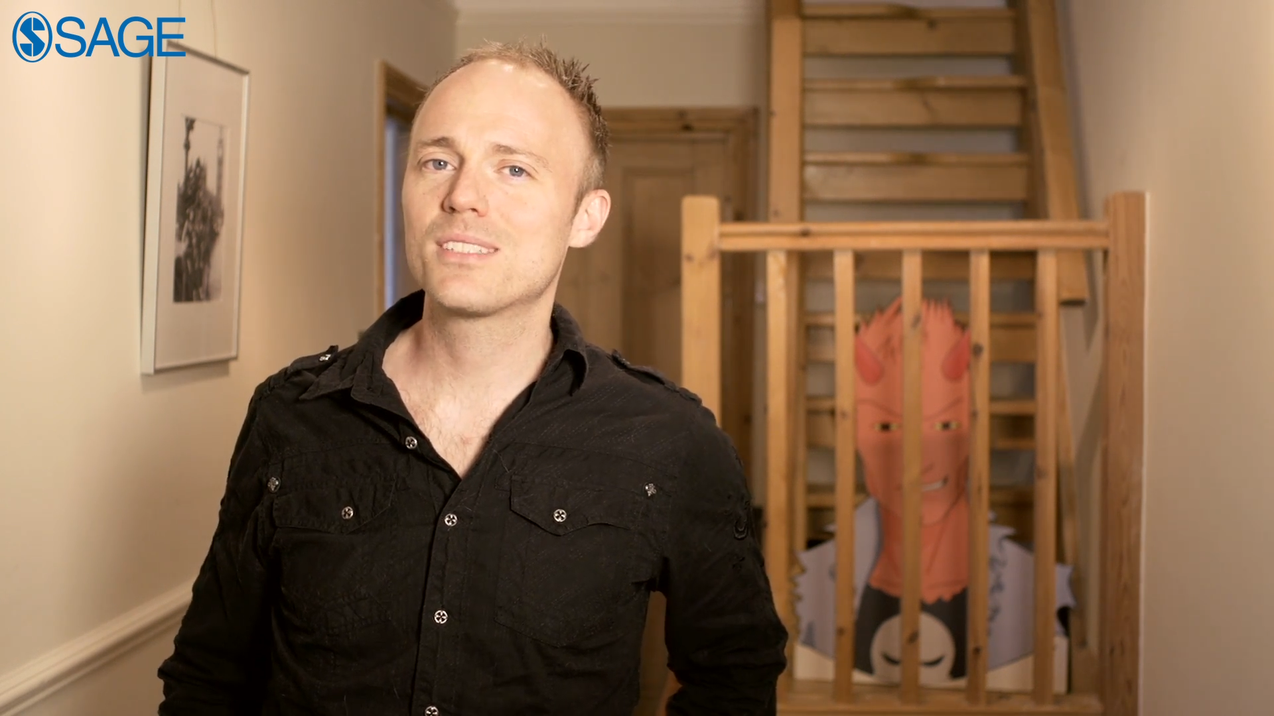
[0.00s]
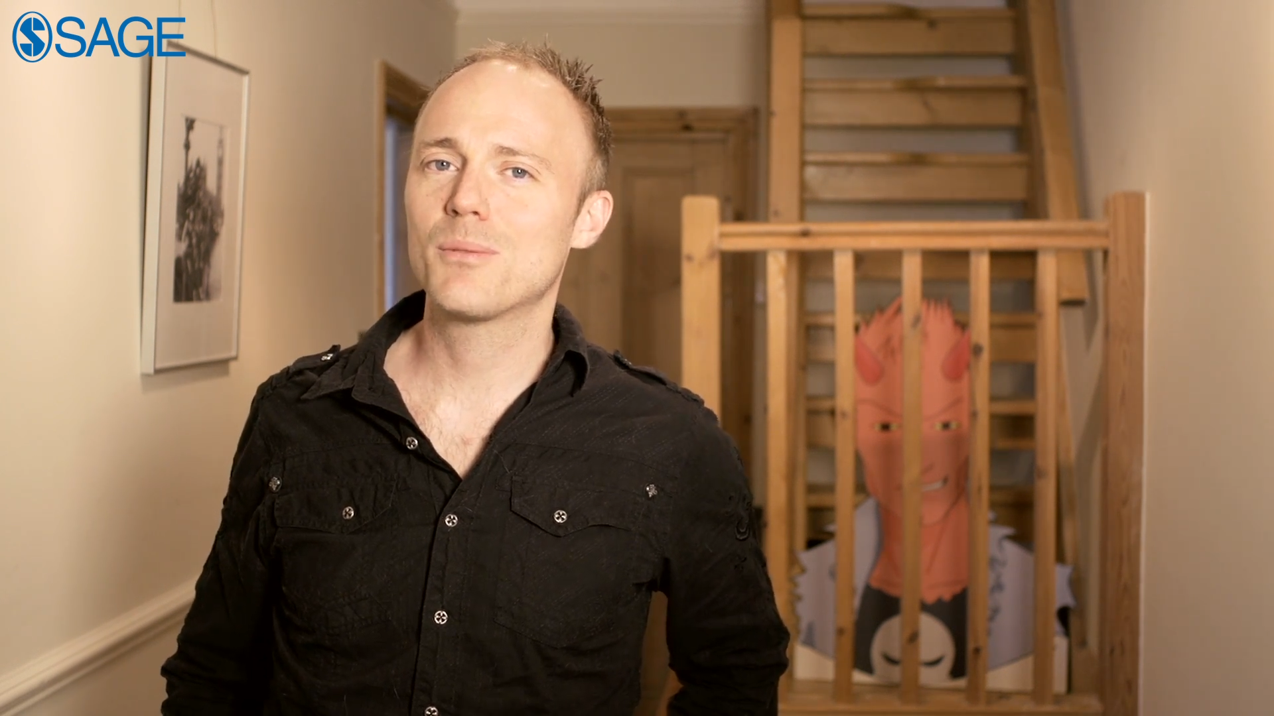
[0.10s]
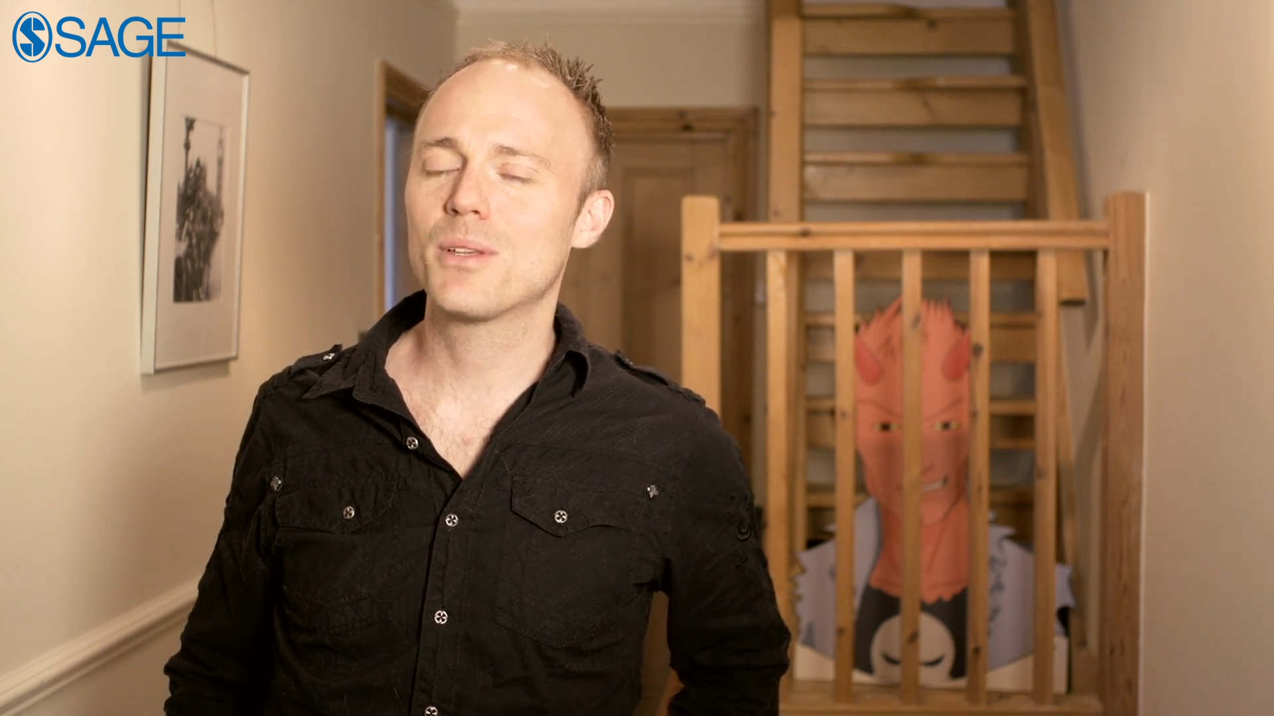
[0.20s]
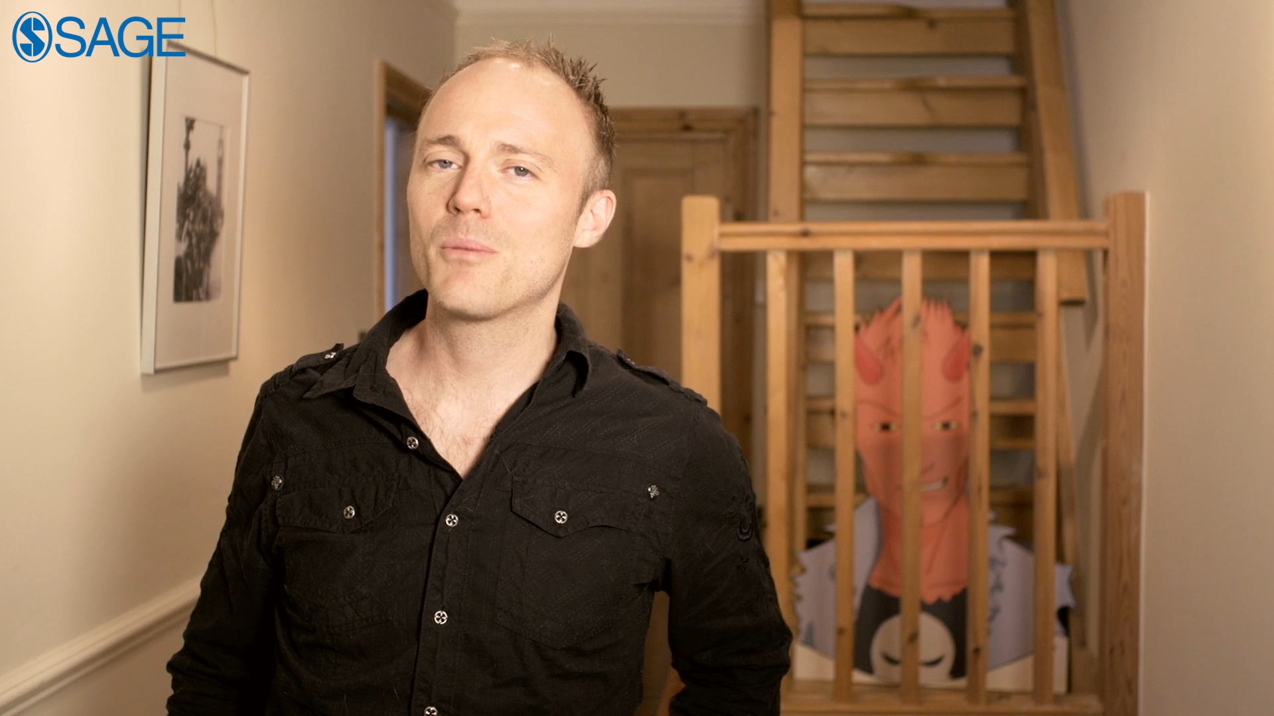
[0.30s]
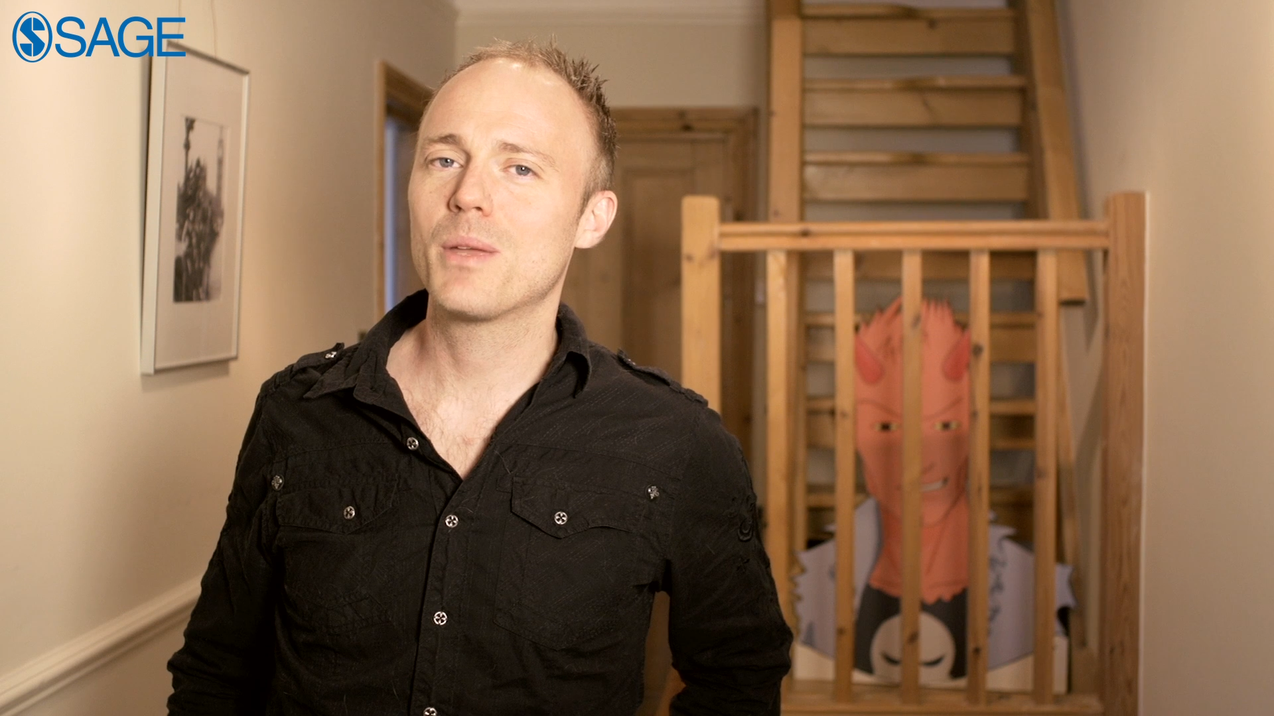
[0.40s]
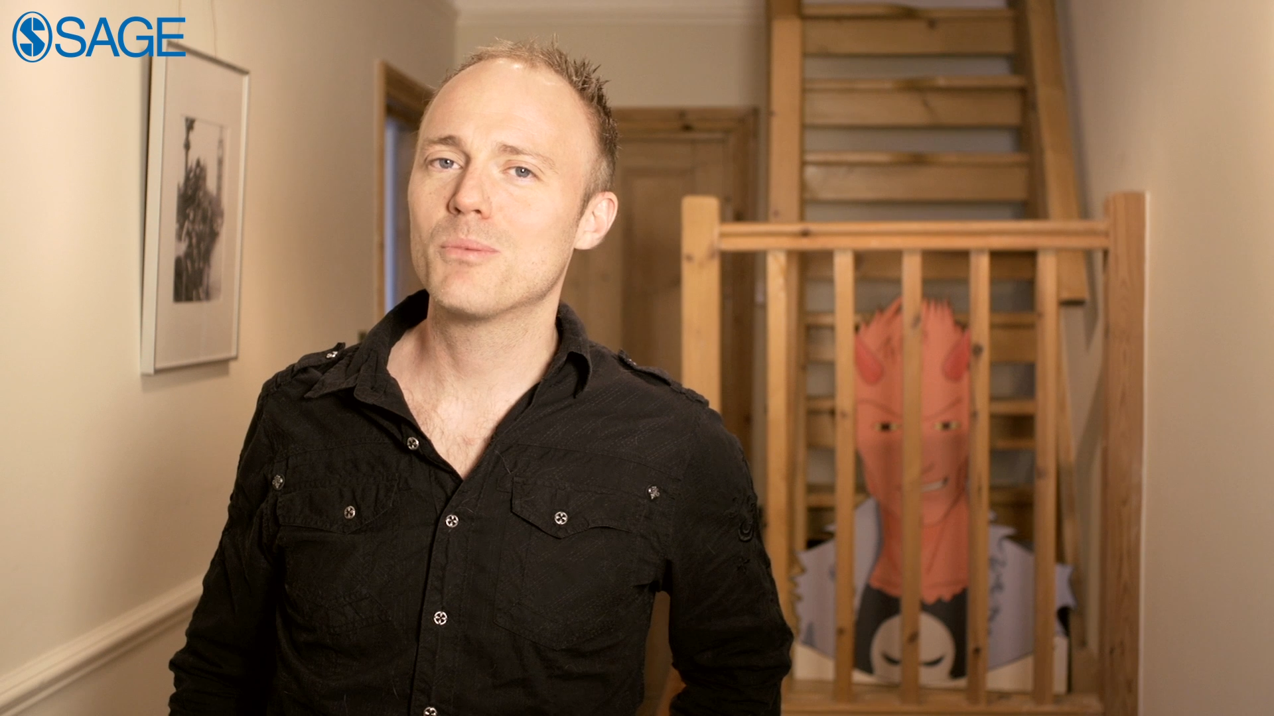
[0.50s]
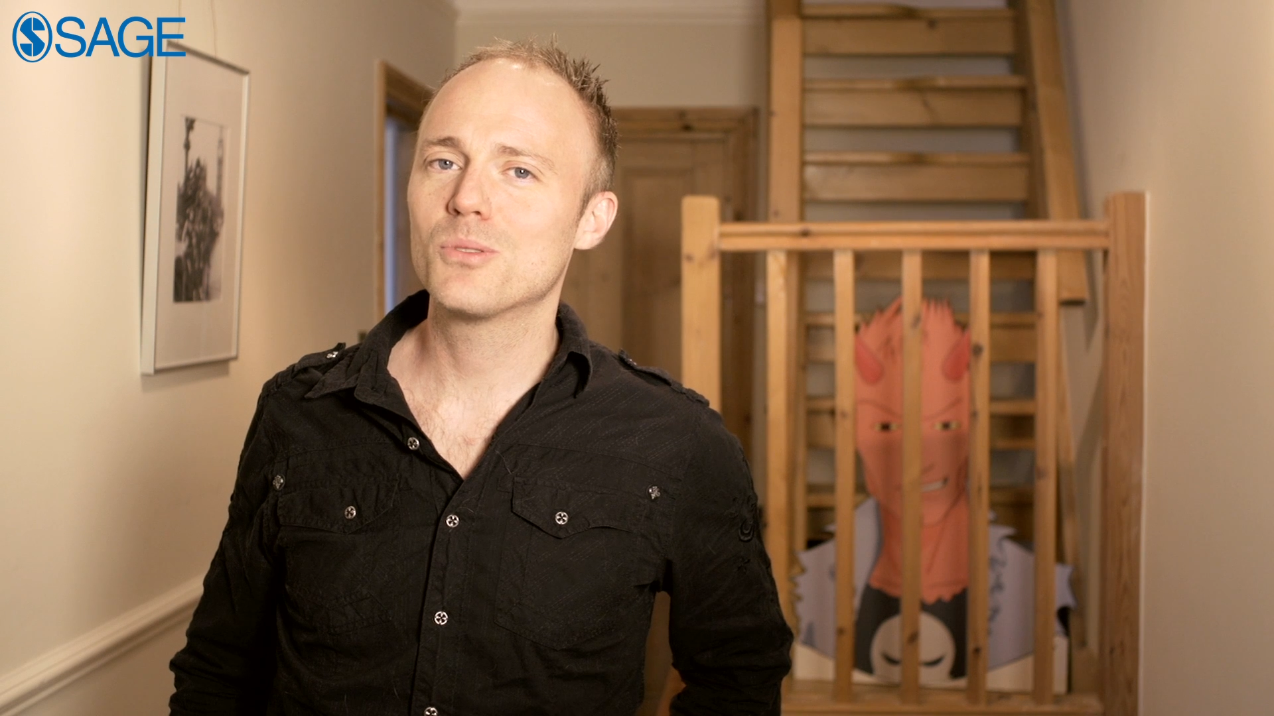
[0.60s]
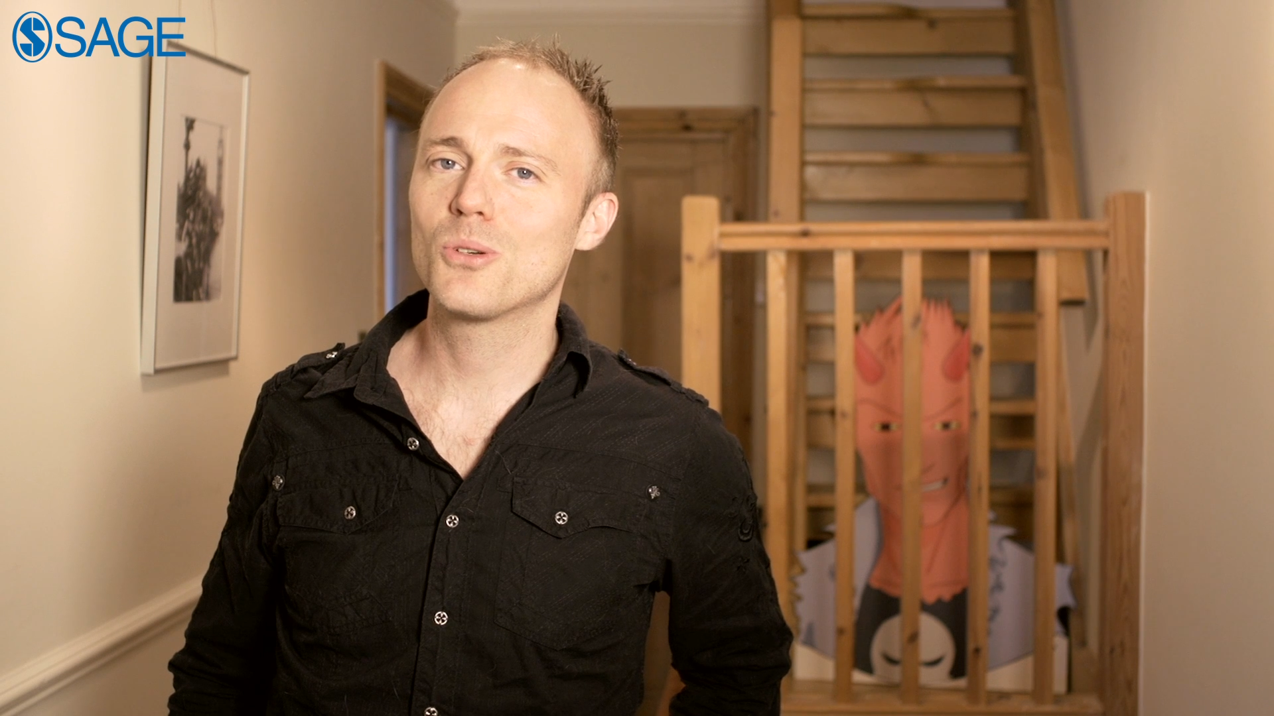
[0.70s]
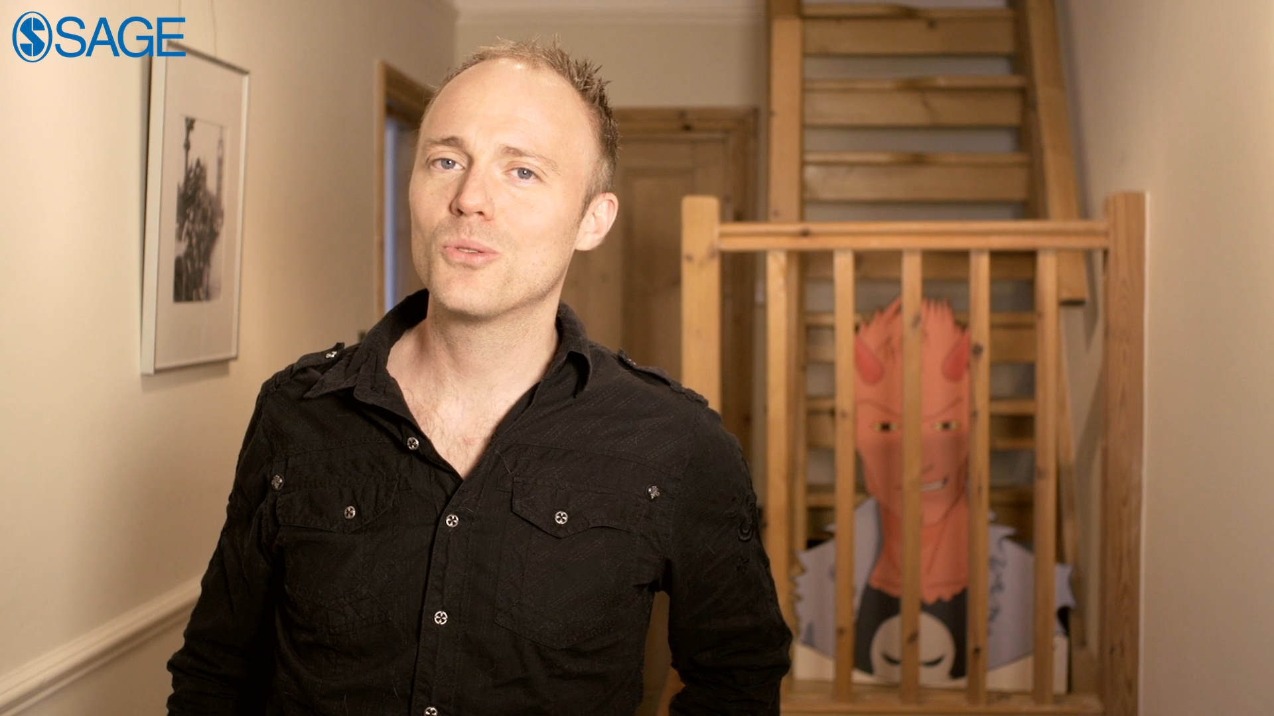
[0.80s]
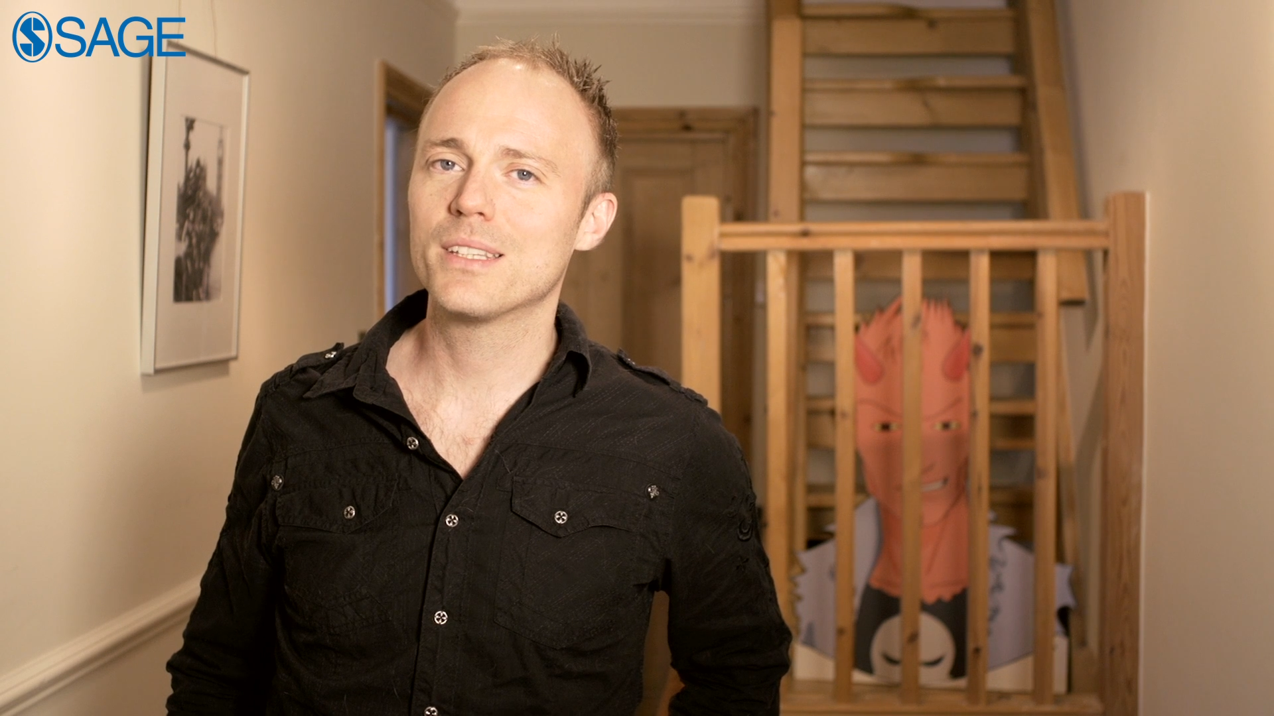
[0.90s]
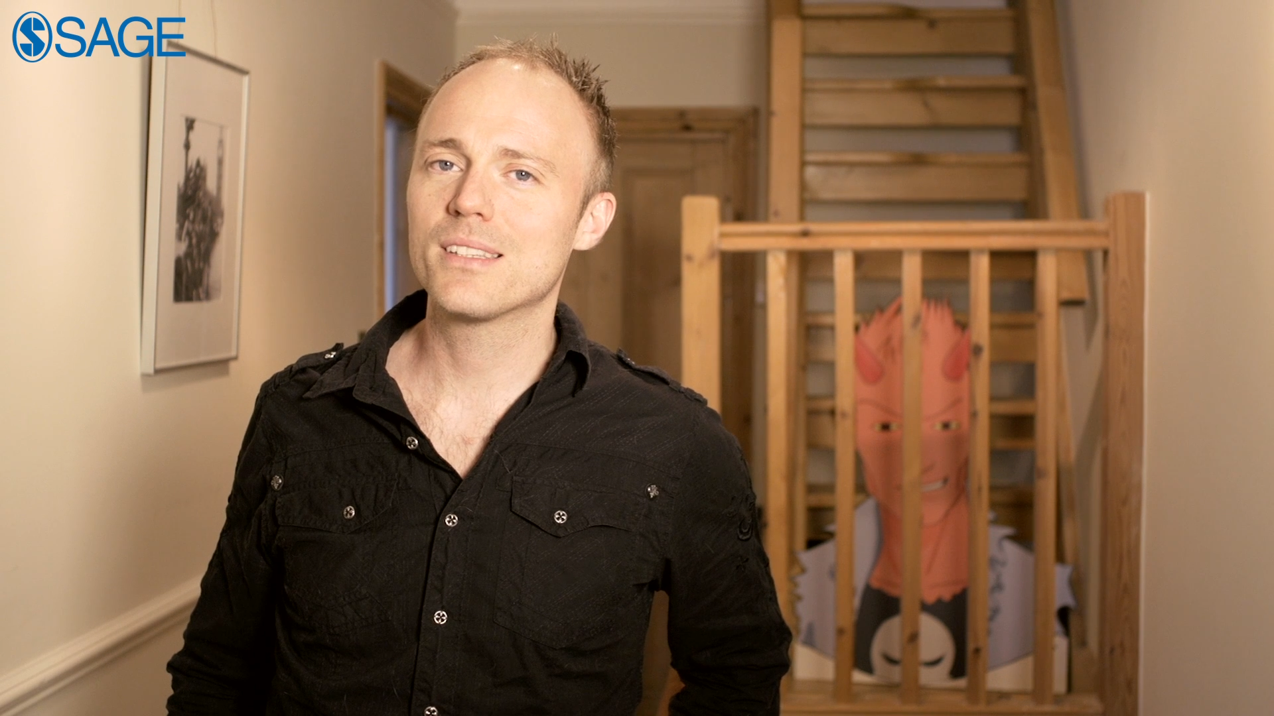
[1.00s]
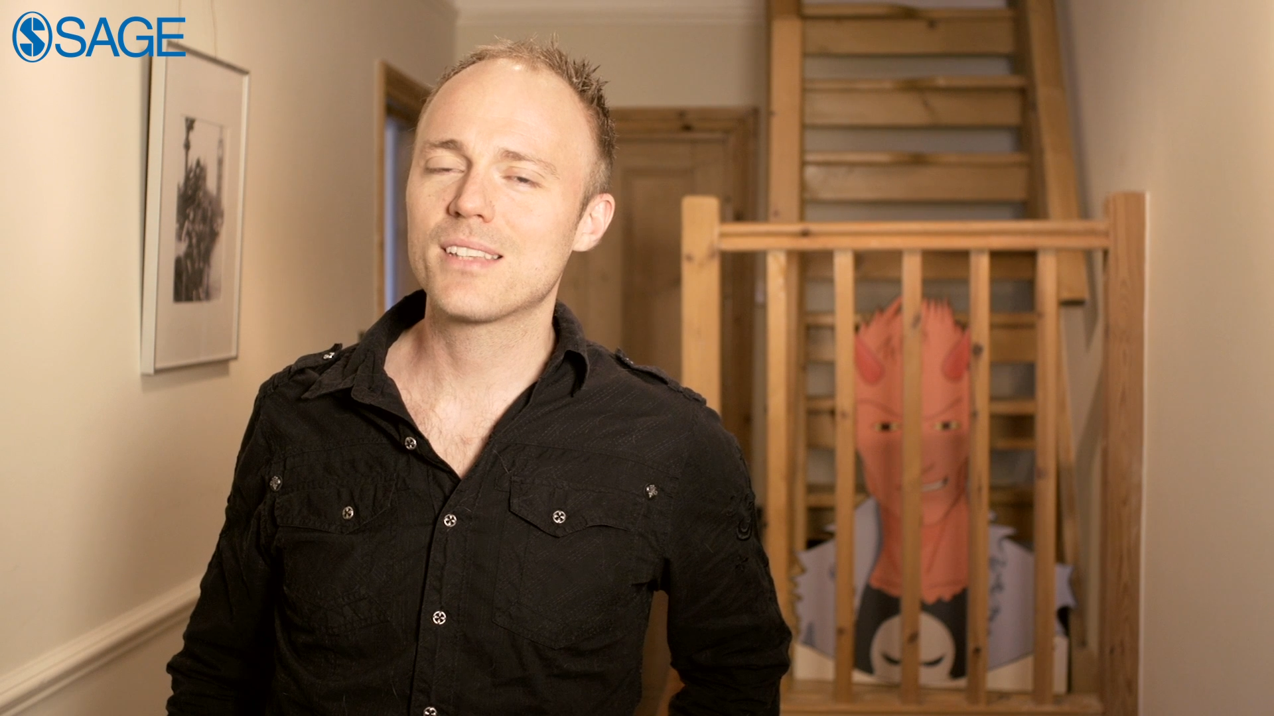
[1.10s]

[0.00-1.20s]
some other people taught in